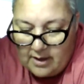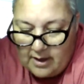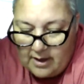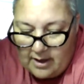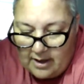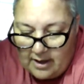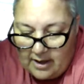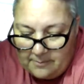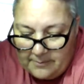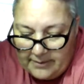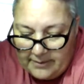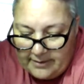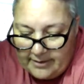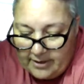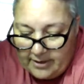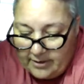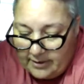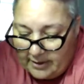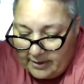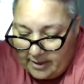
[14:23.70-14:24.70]
I'll be
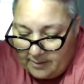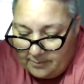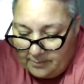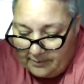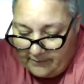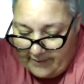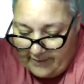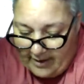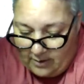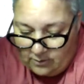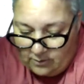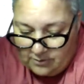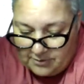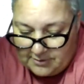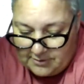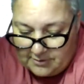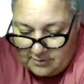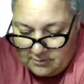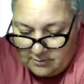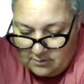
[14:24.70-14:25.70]
there in a couple of
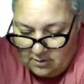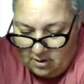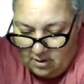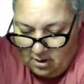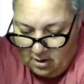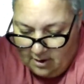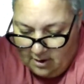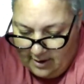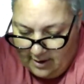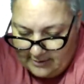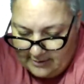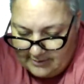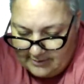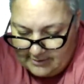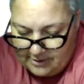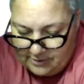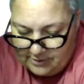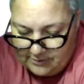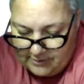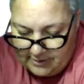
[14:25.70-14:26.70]
hours. All right,
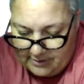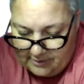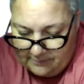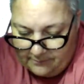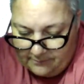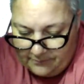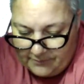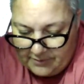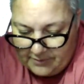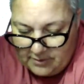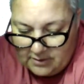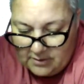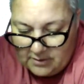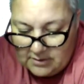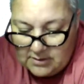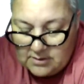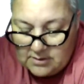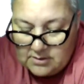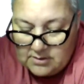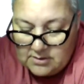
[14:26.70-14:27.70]
see you soon.
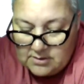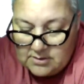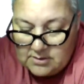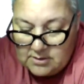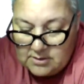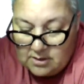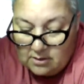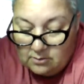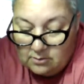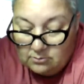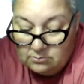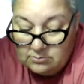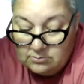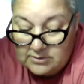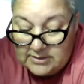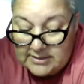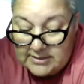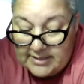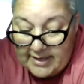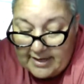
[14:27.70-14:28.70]
Don't
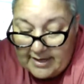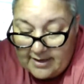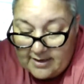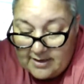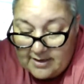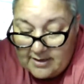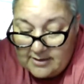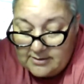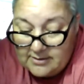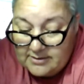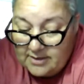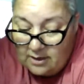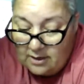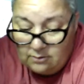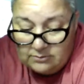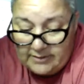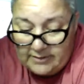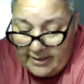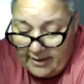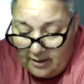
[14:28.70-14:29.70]

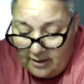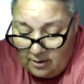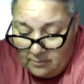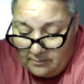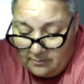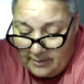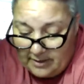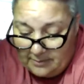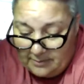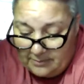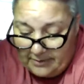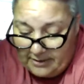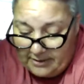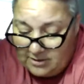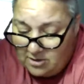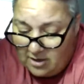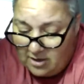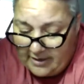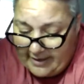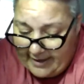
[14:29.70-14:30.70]
tell him. I plead,
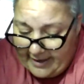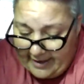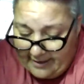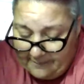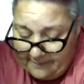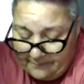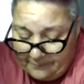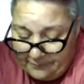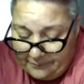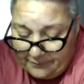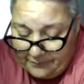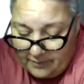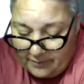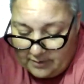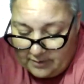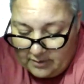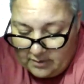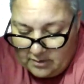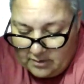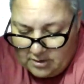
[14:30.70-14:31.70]
not yet.
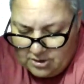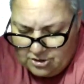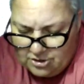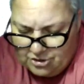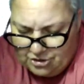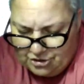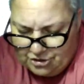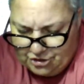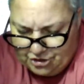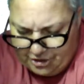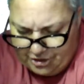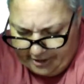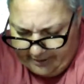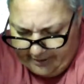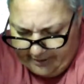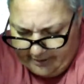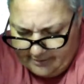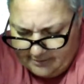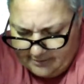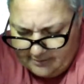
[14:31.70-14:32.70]

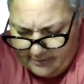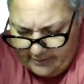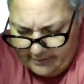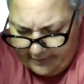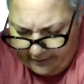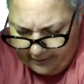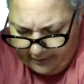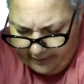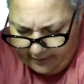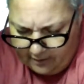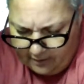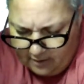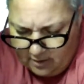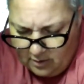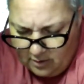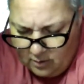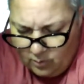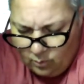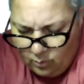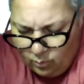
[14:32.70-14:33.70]
Shit, Nick,
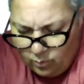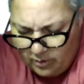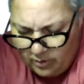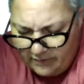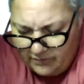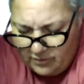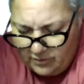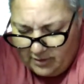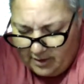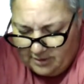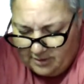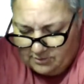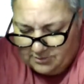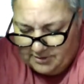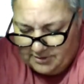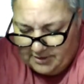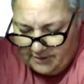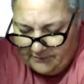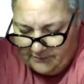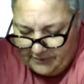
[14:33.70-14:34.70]
what have you gotten
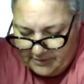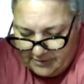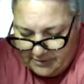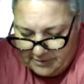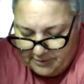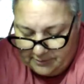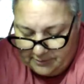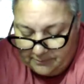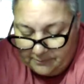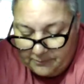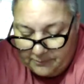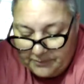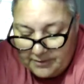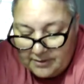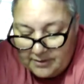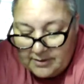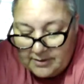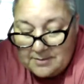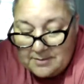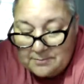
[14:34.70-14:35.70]
yourself into?
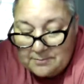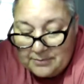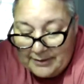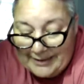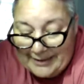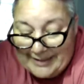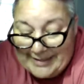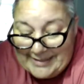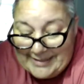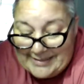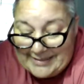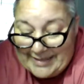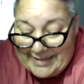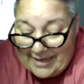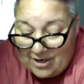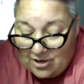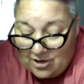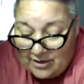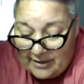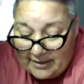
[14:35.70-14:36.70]
Please,
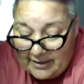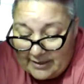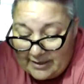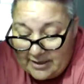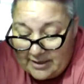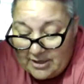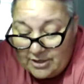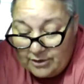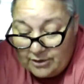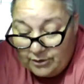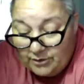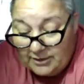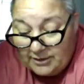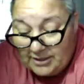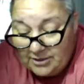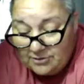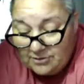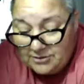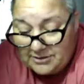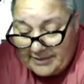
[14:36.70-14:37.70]
Derek, you'll
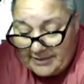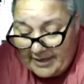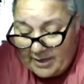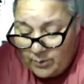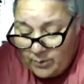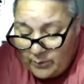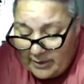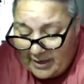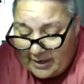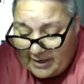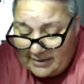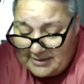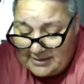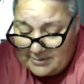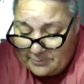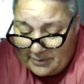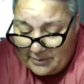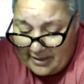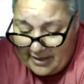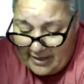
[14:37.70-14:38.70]
understand what I
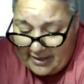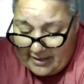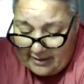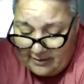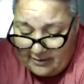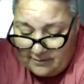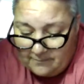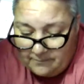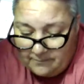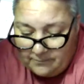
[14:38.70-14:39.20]
explain.